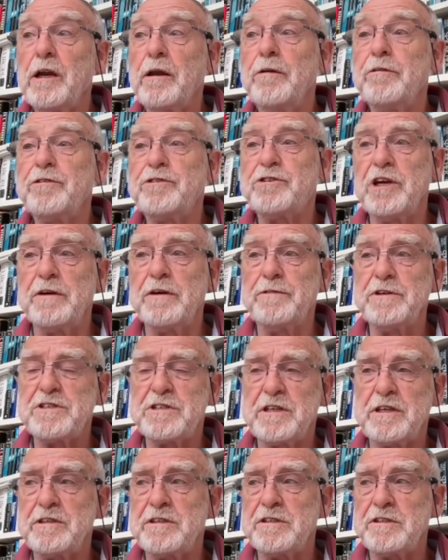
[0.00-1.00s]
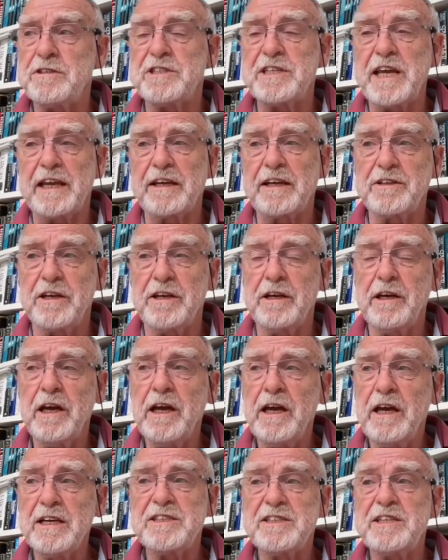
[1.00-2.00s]
services sector,
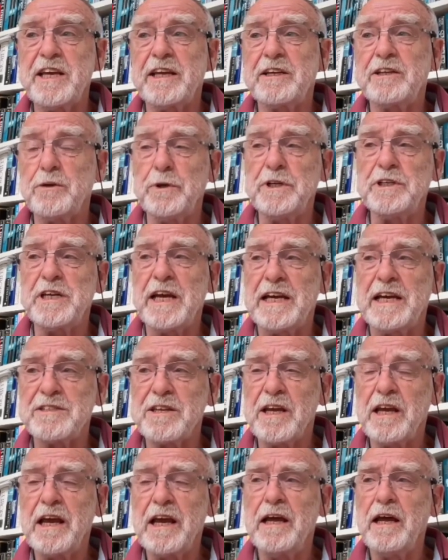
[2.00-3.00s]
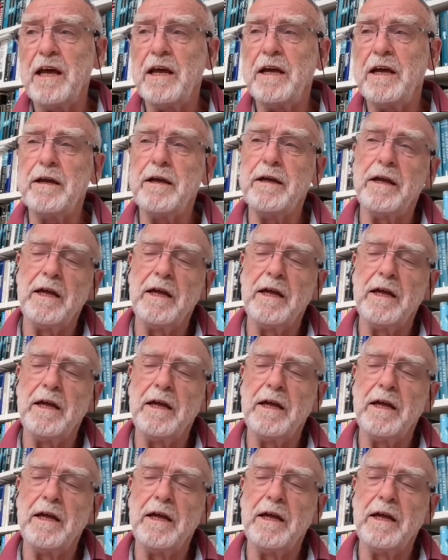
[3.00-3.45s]
a sector which has a